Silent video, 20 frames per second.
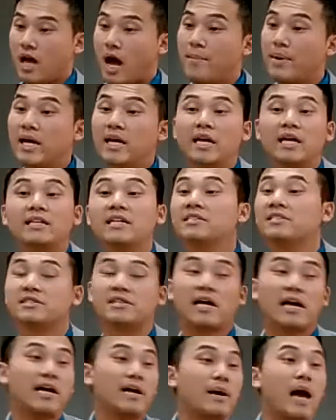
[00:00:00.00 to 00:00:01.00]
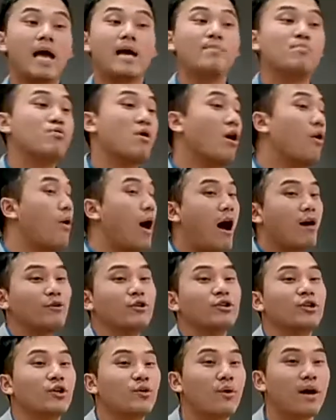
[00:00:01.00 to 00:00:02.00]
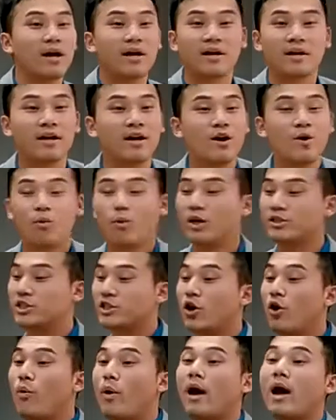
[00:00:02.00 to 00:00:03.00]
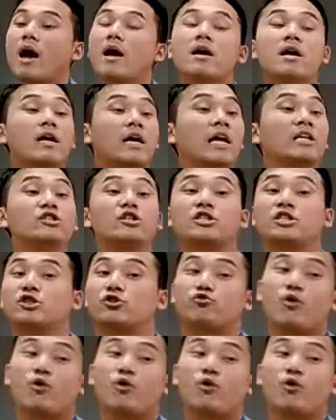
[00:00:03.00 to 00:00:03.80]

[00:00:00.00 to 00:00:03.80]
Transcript: I mean, he didn't say, "Hey bro, how you doing? What's going on?" He just